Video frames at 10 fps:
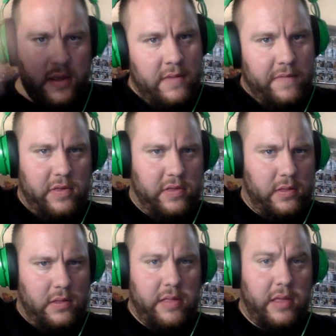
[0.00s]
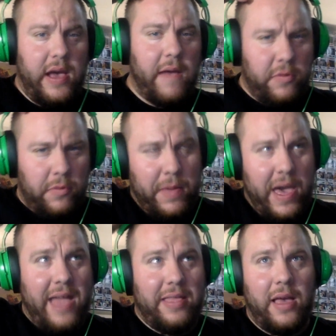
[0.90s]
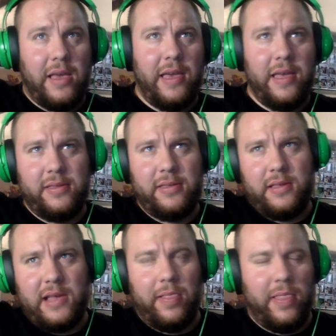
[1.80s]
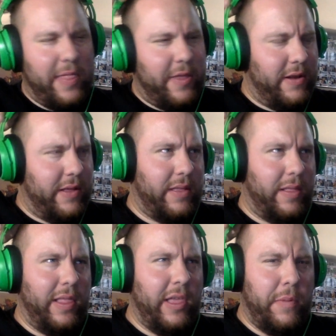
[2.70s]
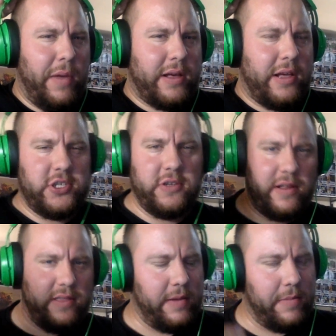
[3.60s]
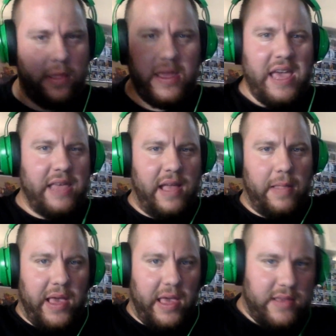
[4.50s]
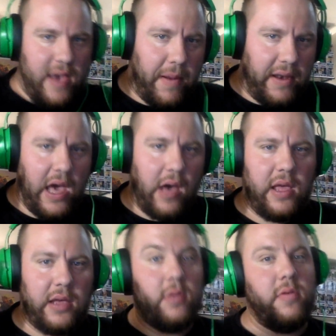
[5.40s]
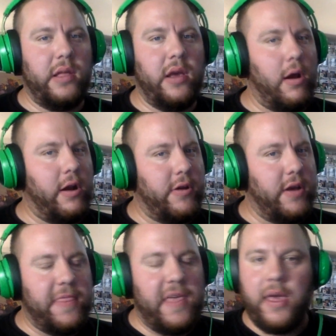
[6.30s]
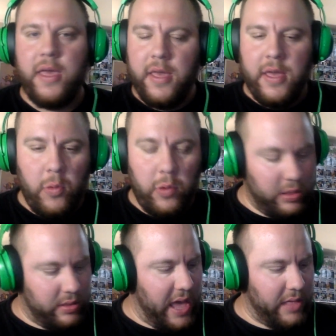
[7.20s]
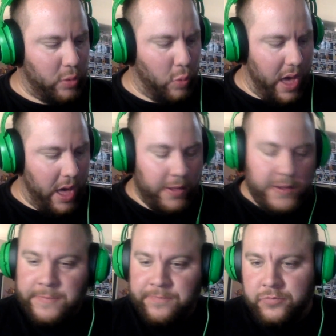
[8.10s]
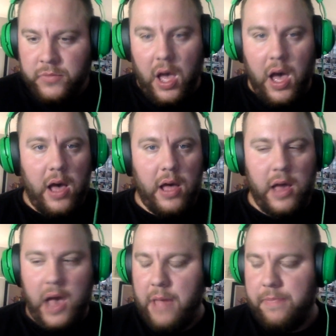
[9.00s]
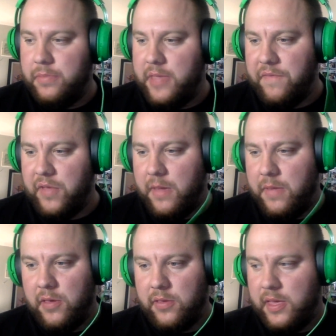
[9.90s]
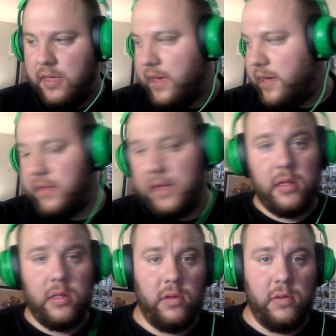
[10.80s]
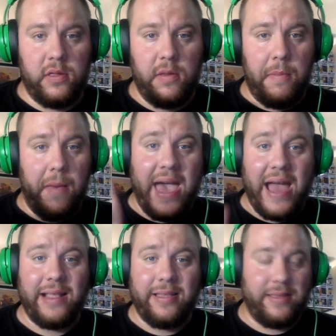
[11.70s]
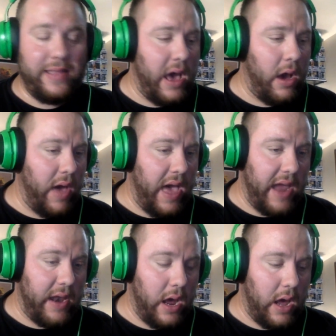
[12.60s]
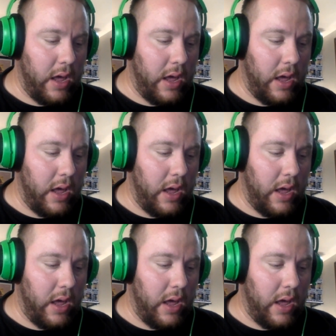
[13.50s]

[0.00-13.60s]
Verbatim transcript: just, it's a comfortable band. it's got leather, there's a little bit of cushion right there, but it's not like it's coming down on you really hard or anything, which is nice as well. Uh, I'm definitely going to be using these, like I said, to do some of my edits now and uh,